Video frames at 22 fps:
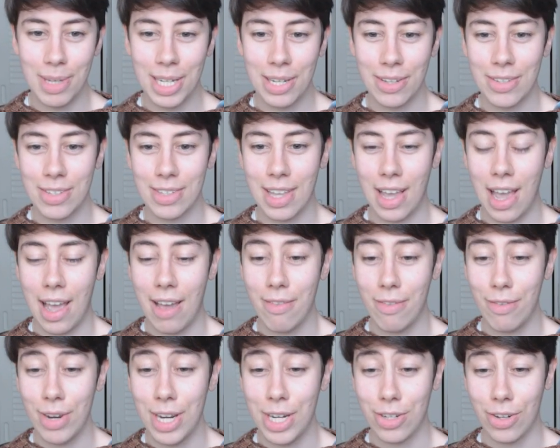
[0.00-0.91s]
because
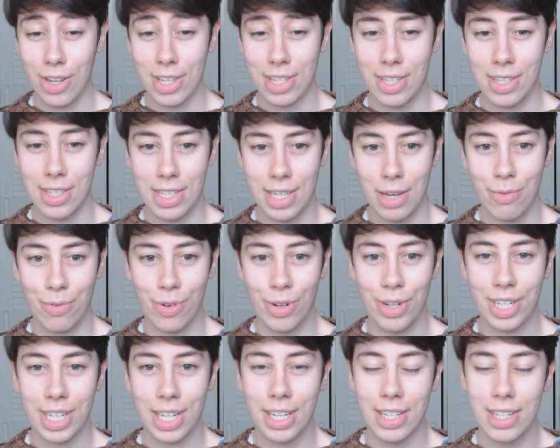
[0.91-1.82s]
every choice is
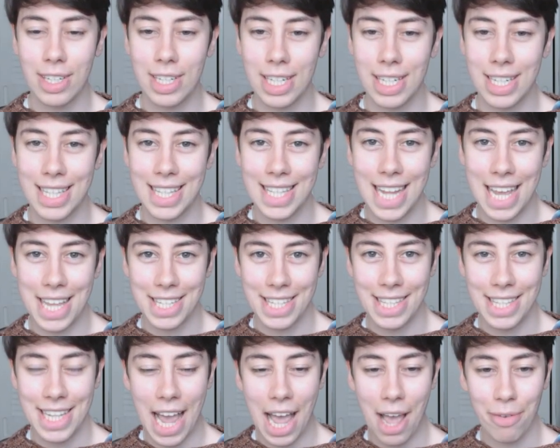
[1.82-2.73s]
different and it
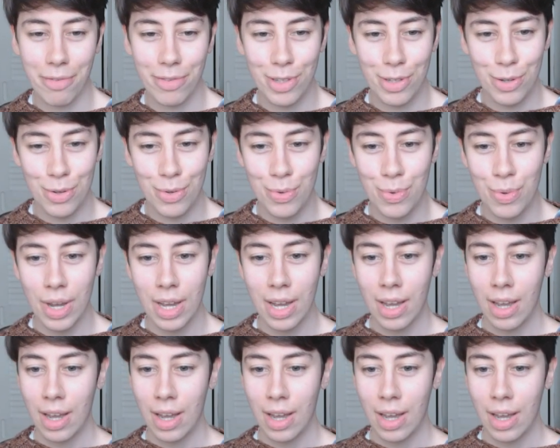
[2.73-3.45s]
doesn't have to